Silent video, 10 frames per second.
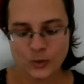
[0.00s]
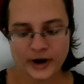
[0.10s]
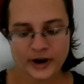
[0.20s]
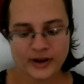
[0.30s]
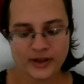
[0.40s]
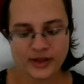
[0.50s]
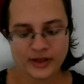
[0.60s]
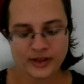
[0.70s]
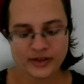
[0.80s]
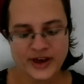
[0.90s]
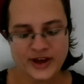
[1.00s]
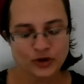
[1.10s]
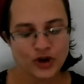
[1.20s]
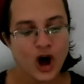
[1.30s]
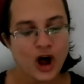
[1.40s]
where they
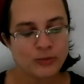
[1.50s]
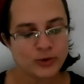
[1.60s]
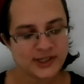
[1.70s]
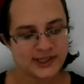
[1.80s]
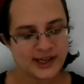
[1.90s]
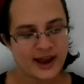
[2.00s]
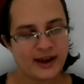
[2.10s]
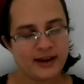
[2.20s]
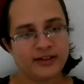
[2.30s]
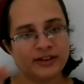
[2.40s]
could almost say